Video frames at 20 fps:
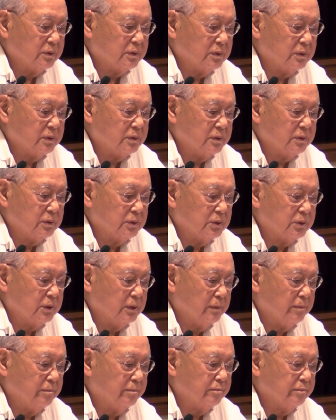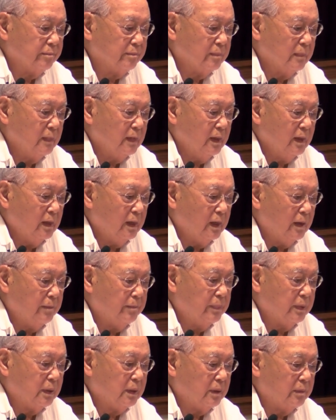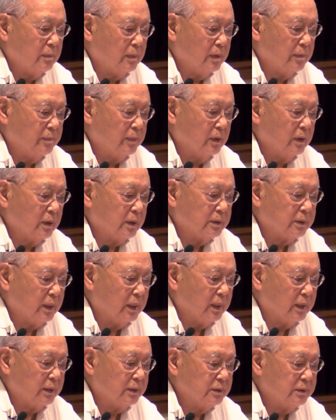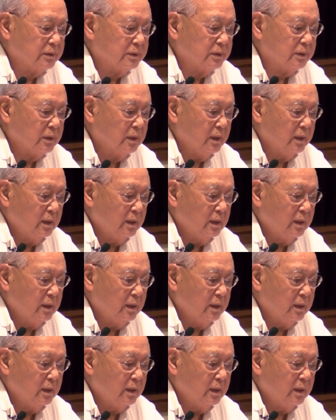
citizenship have become Americanized.